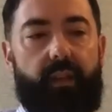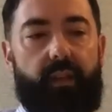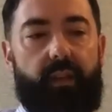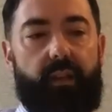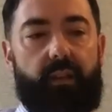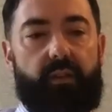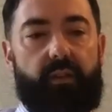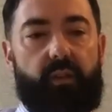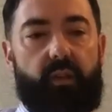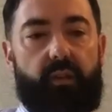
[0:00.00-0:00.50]

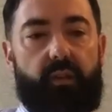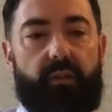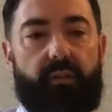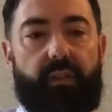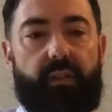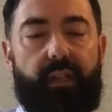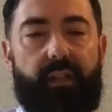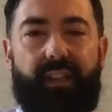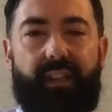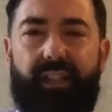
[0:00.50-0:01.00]
So
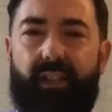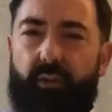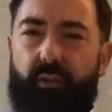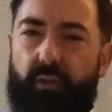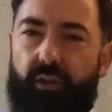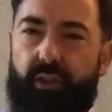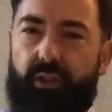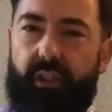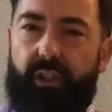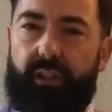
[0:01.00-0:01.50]
these are
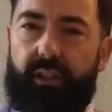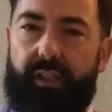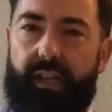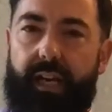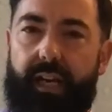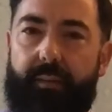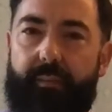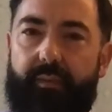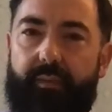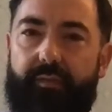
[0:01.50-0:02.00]
uncertain
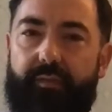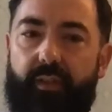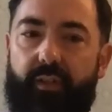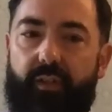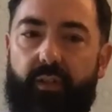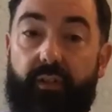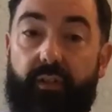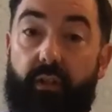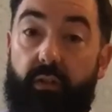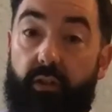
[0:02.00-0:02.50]
times
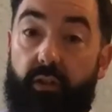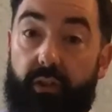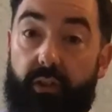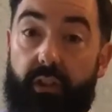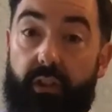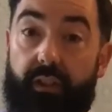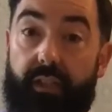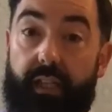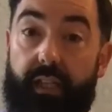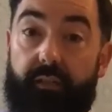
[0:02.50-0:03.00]
they're
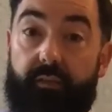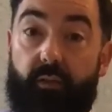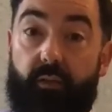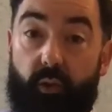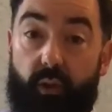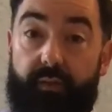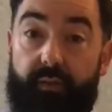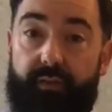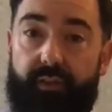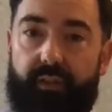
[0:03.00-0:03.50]
uncertain times for
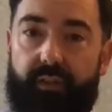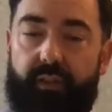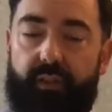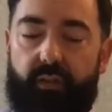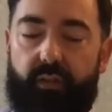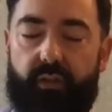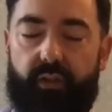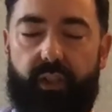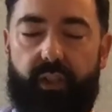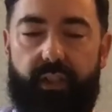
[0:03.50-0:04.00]
all of us. They're
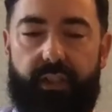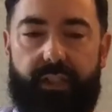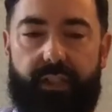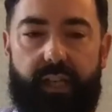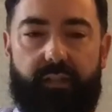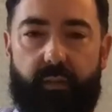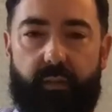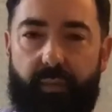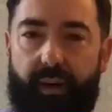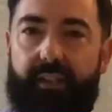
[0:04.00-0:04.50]
uncertain
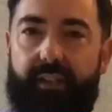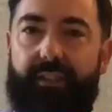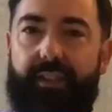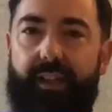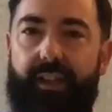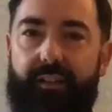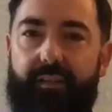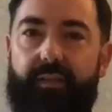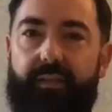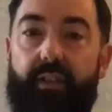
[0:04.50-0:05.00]
times for
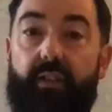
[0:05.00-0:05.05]
myself.